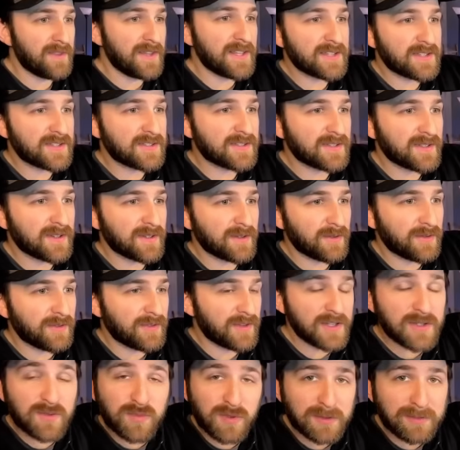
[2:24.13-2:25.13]
This
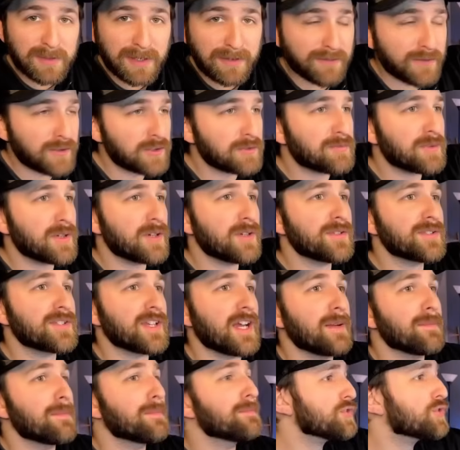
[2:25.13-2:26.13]
this was my first
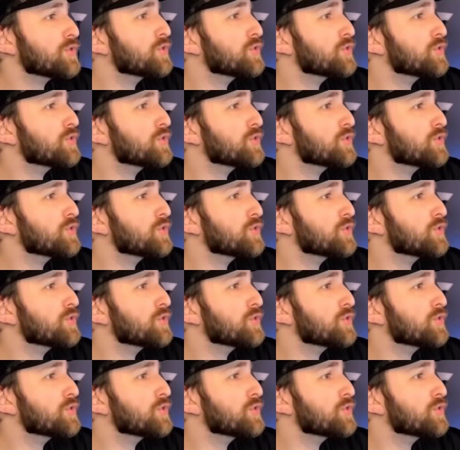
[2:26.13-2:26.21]
prototype.